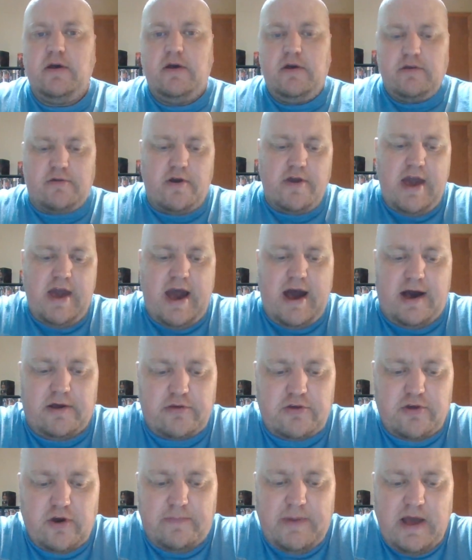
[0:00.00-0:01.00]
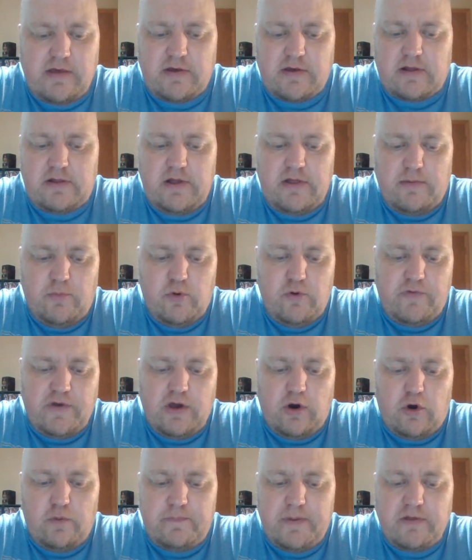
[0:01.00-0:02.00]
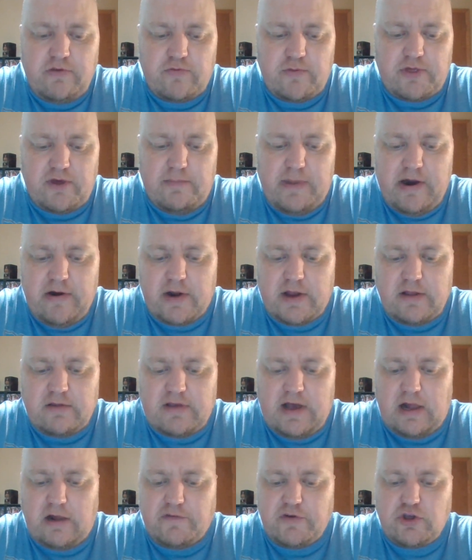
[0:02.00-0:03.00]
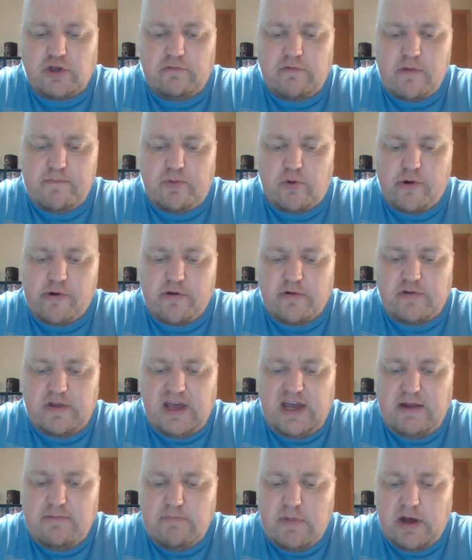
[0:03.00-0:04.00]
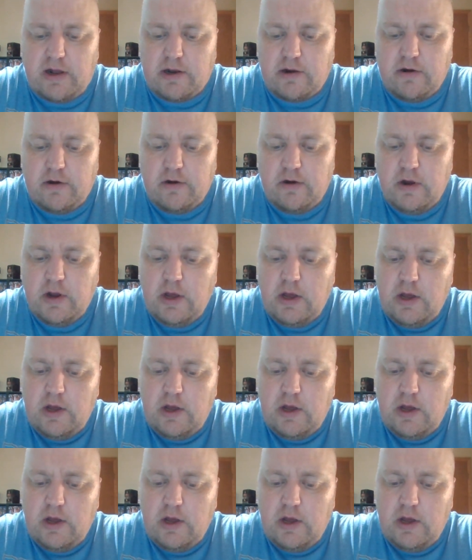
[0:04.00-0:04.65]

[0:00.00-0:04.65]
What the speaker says: So yeah, so basically the movie opens with American television reporter Dean Miller,